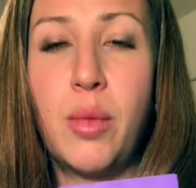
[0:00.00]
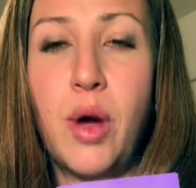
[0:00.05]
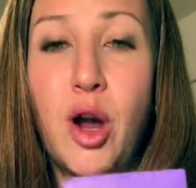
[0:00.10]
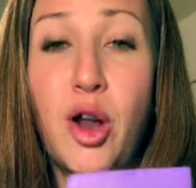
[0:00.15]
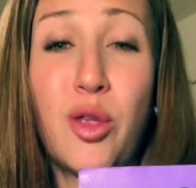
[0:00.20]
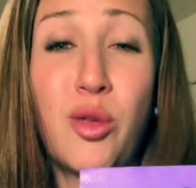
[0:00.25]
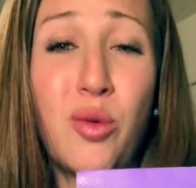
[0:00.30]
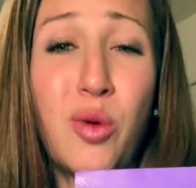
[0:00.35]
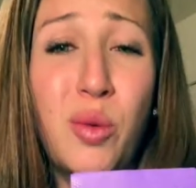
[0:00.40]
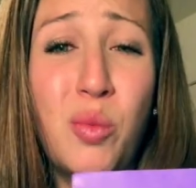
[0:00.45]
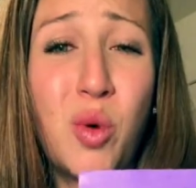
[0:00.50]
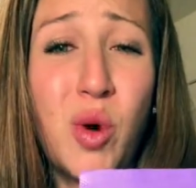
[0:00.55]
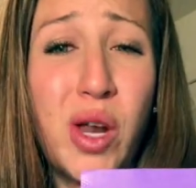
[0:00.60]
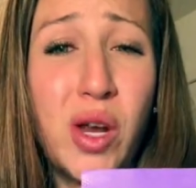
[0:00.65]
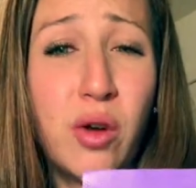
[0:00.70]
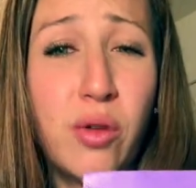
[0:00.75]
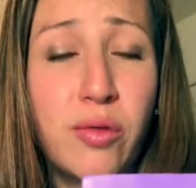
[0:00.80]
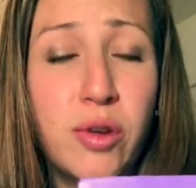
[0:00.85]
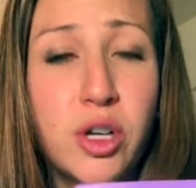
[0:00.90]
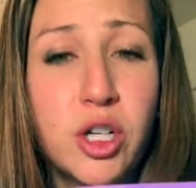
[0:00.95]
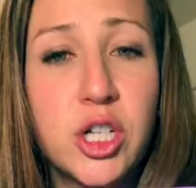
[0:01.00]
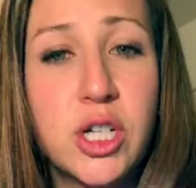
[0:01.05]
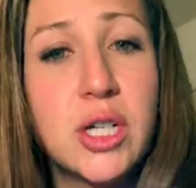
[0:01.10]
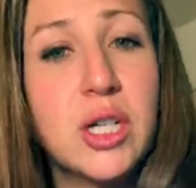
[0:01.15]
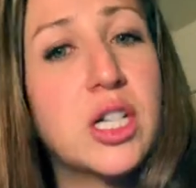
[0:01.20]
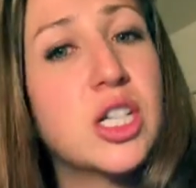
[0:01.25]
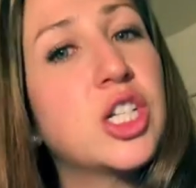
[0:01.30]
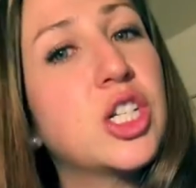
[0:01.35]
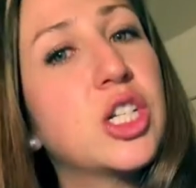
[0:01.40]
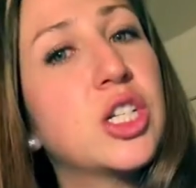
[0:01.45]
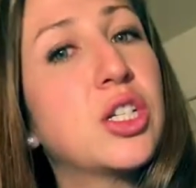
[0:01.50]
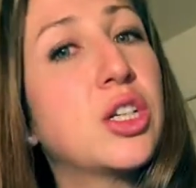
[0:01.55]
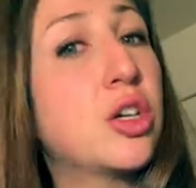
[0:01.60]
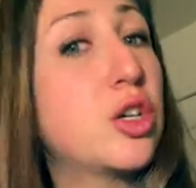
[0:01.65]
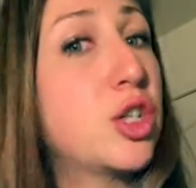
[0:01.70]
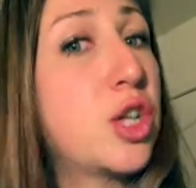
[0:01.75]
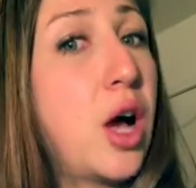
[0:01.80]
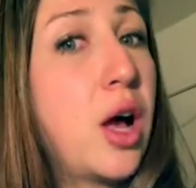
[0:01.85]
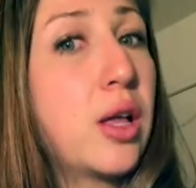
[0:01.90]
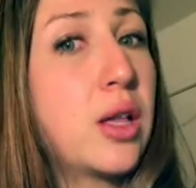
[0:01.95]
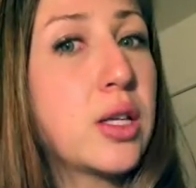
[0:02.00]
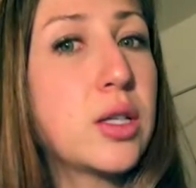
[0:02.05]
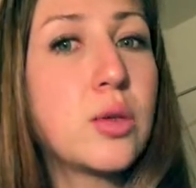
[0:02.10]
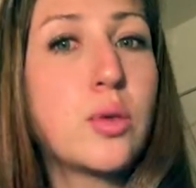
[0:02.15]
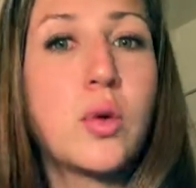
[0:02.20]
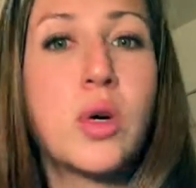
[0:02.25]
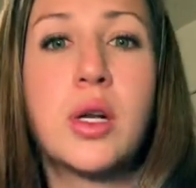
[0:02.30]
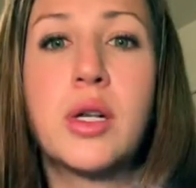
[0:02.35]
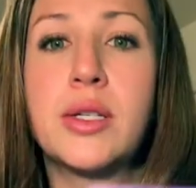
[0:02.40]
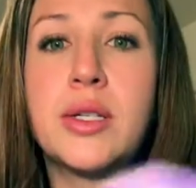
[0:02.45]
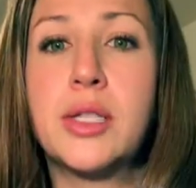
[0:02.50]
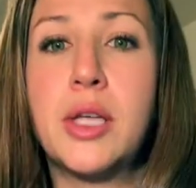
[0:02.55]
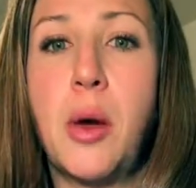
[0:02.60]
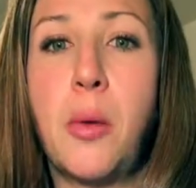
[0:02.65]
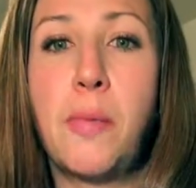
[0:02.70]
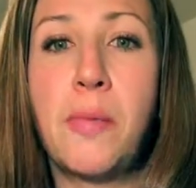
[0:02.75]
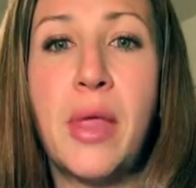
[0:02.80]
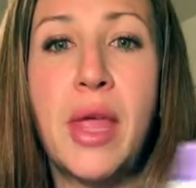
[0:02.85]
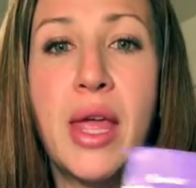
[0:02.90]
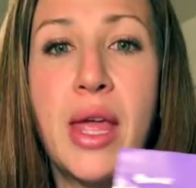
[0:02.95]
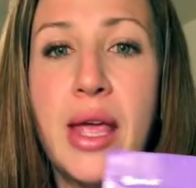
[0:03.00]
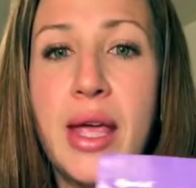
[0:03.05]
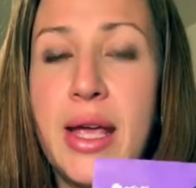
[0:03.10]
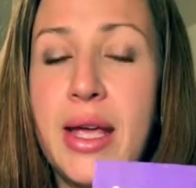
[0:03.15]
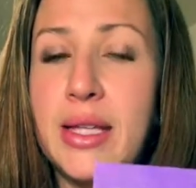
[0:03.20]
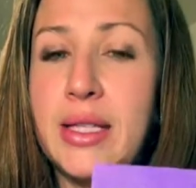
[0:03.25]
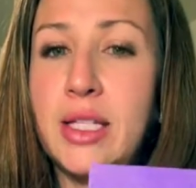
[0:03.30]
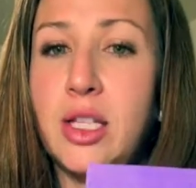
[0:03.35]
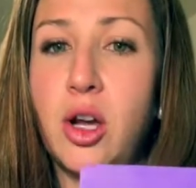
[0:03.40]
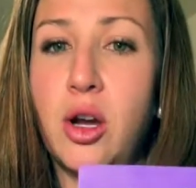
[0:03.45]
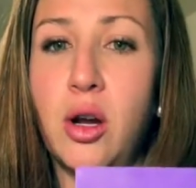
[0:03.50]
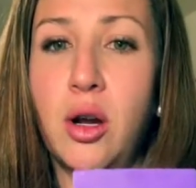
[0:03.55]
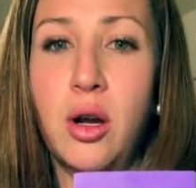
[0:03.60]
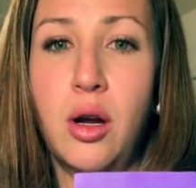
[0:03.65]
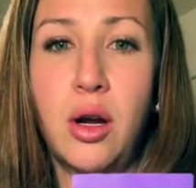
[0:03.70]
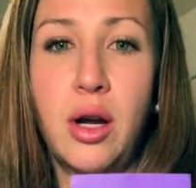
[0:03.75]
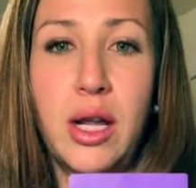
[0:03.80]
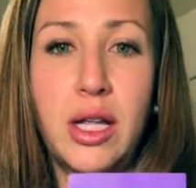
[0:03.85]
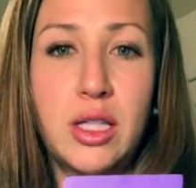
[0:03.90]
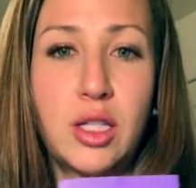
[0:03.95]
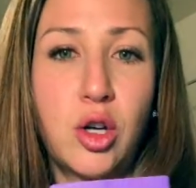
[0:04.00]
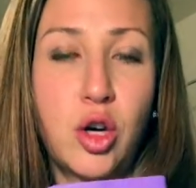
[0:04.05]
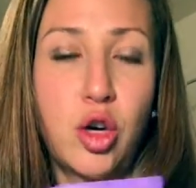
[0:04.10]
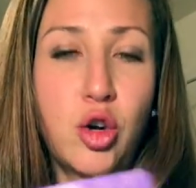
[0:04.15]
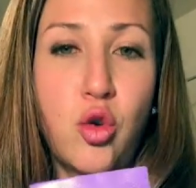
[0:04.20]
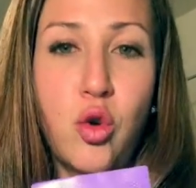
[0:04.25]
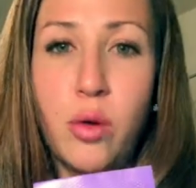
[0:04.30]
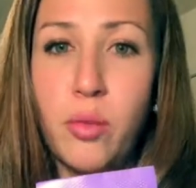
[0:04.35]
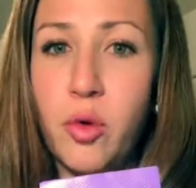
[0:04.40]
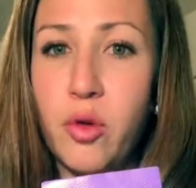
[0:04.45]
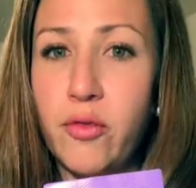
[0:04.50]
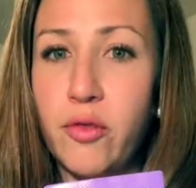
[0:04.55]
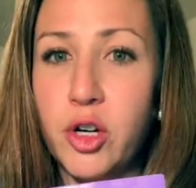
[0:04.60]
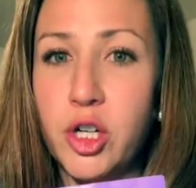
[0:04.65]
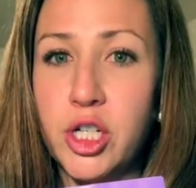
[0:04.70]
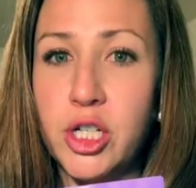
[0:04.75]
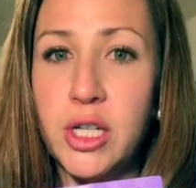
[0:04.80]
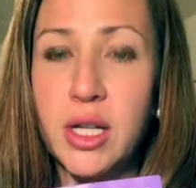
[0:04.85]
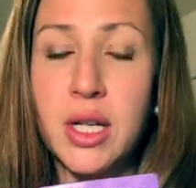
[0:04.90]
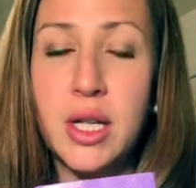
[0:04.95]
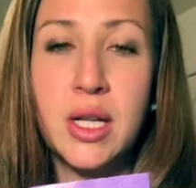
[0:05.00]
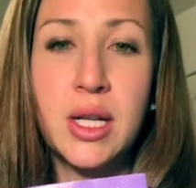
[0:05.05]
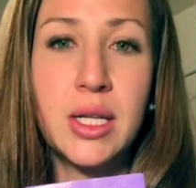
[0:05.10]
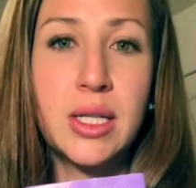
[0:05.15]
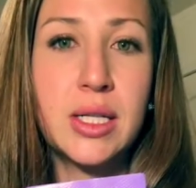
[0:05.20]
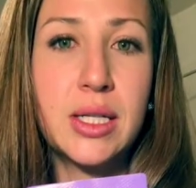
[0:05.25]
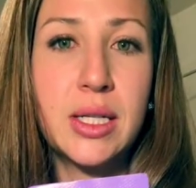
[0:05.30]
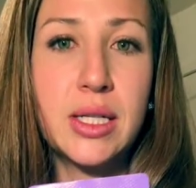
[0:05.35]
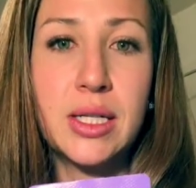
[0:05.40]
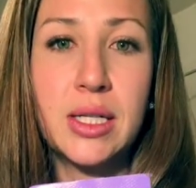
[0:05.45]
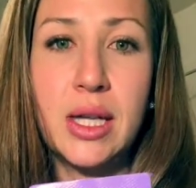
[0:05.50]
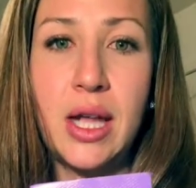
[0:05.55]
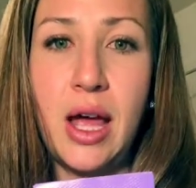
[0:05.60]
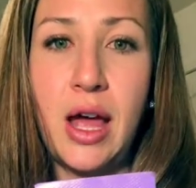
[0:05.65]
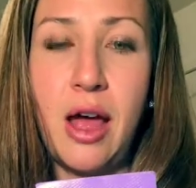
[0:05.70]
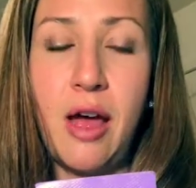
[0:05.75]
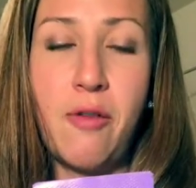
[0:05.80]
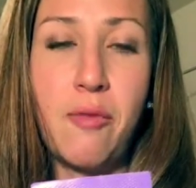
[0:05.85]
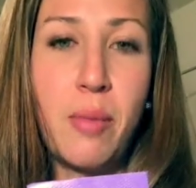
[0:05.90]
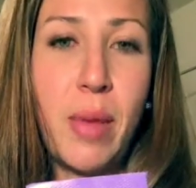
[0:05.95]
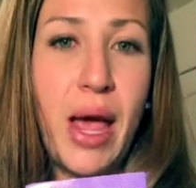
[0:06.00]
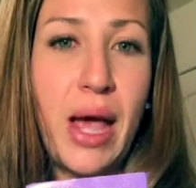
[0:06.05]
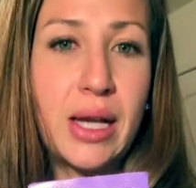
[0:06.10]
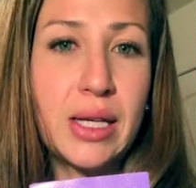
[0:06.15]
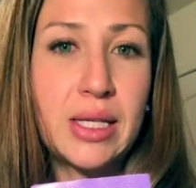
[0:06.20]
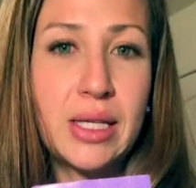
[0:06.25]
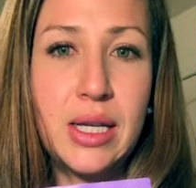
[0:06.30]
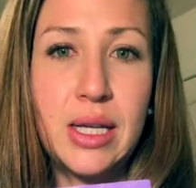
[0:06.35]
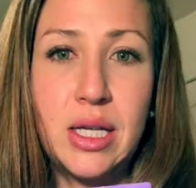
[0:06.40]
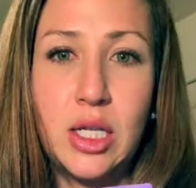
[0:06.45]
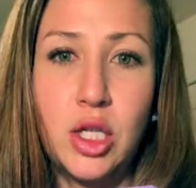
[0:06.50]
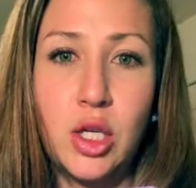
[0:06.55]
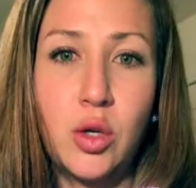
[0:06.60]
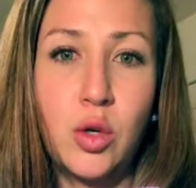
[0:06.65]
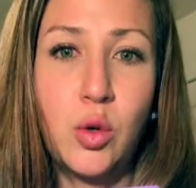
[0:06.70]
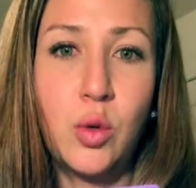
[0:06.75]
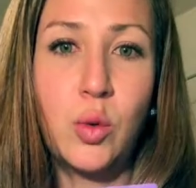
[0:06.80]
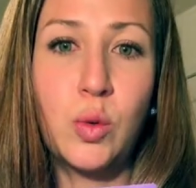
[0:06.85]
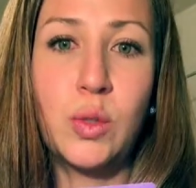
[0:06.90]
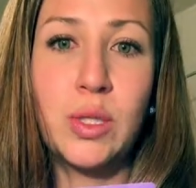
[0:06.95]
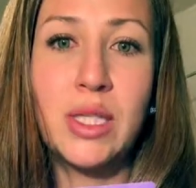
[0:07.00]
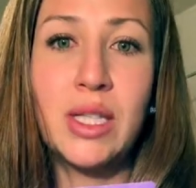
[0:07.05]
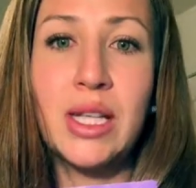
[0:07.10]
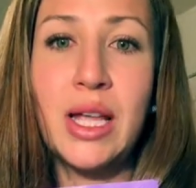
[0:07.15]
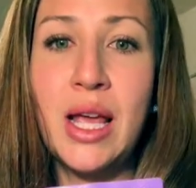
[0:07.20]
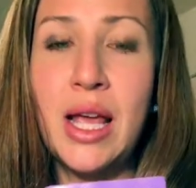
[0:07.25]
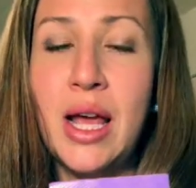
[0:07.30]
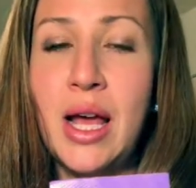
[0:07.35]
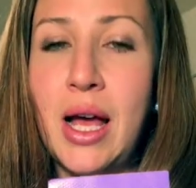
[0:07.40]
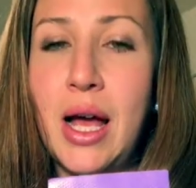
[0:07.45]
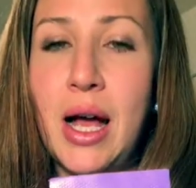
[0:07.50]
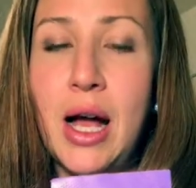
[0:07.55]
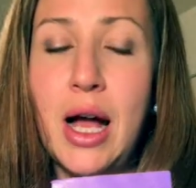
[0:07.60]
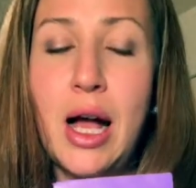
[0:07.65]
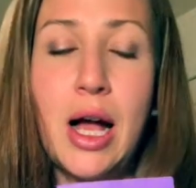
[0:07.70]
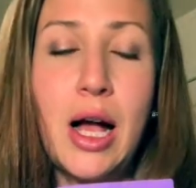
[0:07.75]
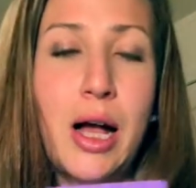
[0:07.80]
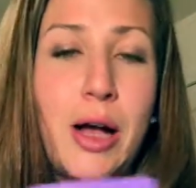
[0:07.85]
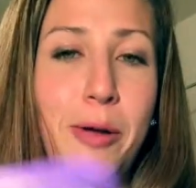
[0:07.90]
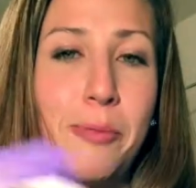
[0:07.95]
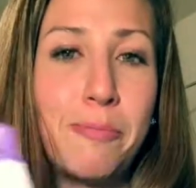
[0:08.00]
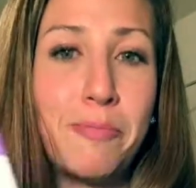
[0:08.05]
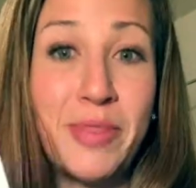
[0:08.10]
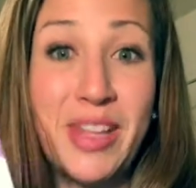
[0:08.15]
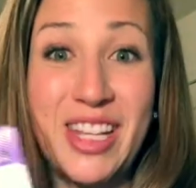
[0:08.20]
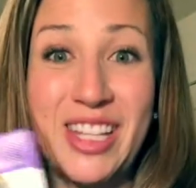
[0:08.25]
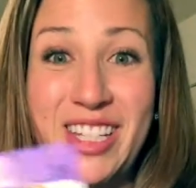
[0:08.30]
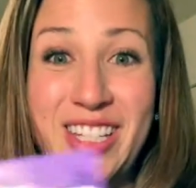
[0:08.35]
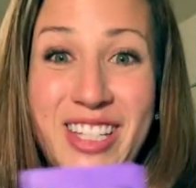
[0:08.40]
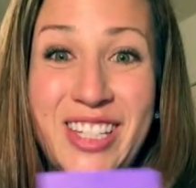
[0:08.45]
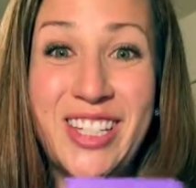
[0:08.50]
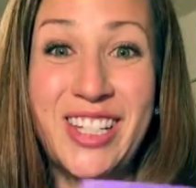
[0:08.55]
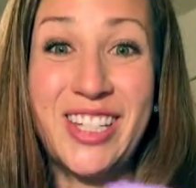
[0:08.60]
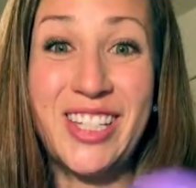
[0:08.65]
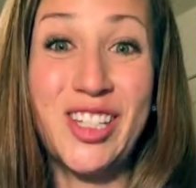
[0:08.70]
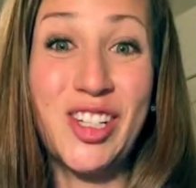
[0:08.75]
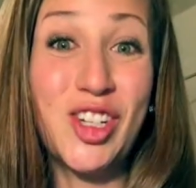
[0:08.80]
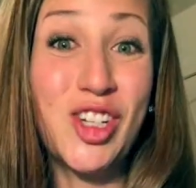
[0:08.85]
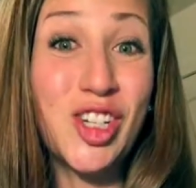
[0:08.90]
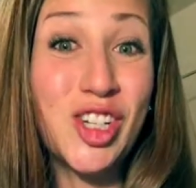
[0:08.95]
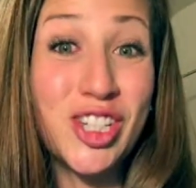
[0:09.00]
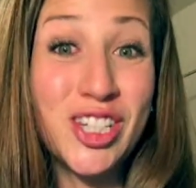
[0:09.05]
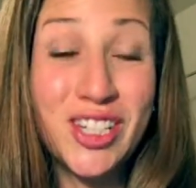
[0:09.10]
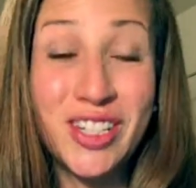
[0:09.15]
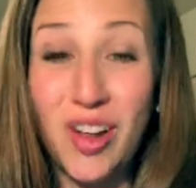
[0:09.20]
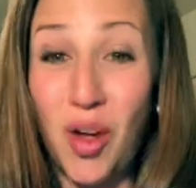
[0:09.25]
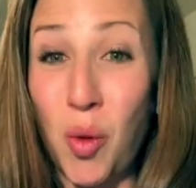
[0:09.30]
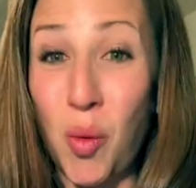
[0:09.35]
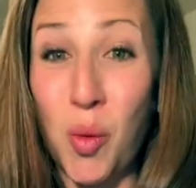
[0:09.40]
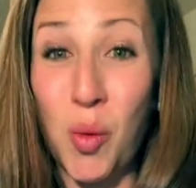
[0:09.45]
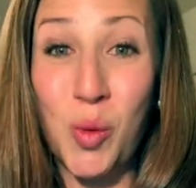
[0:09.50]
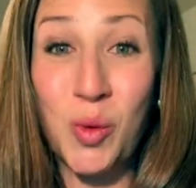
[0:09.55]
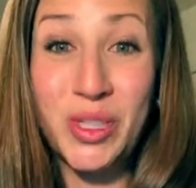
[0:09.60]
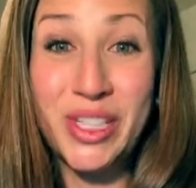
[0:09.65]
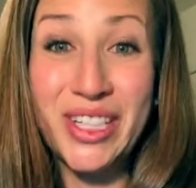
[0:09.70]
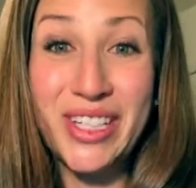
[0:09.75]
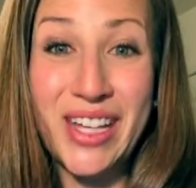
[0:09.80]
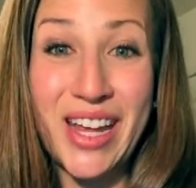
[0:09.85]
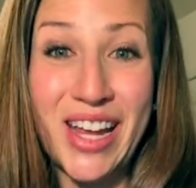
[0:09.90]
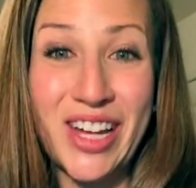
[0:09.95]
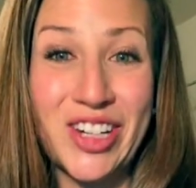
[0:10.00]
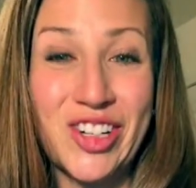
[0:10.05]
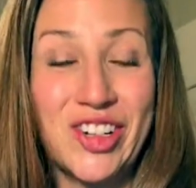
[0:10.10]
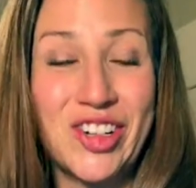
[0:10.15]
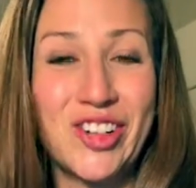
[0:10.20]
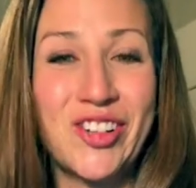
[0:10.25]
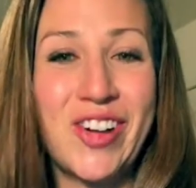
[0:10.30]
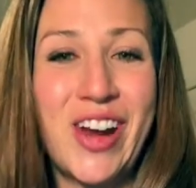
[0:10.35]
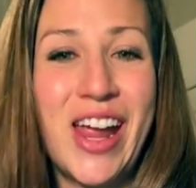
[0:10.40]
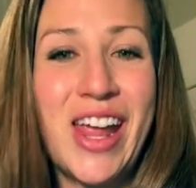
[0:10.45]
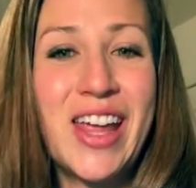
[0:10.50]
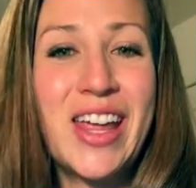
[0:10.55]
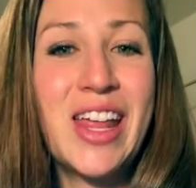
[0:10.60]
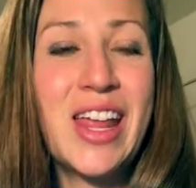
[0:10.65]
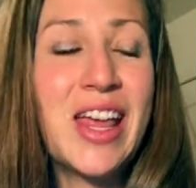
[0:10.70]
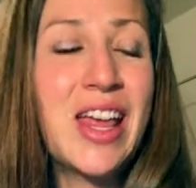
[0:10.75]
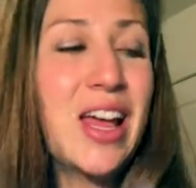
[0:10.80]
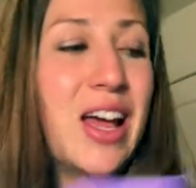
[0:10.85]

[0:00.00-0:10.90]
our 3.0 version is just our chocolate swirl. So it's our normal version. It doesn't have max ketones. It's a good old standard, right?